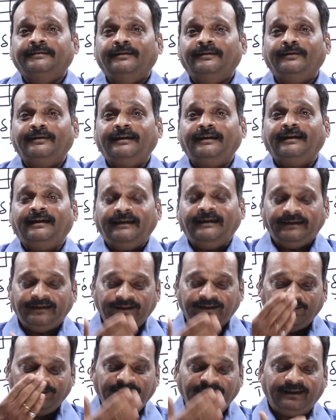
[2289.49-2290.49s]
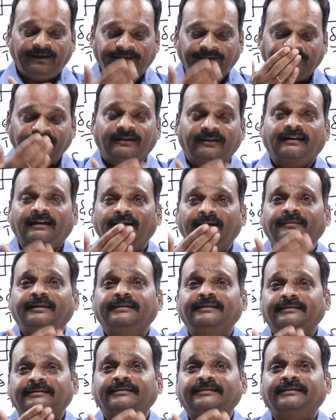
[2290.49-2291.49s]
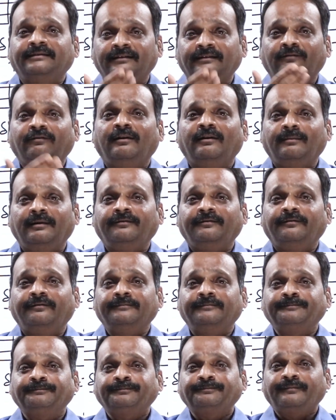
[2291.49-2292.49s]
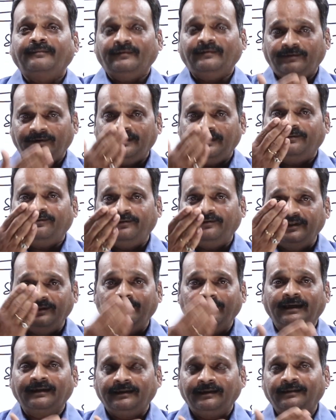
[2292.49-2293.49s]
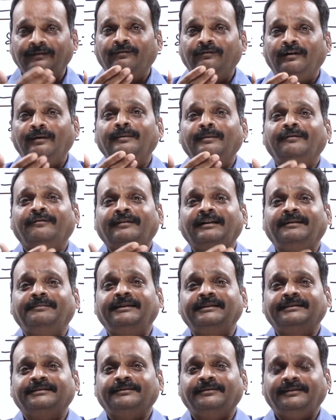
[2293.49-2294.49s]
Okay, and give me your comments in the form of feedback in the form of comments.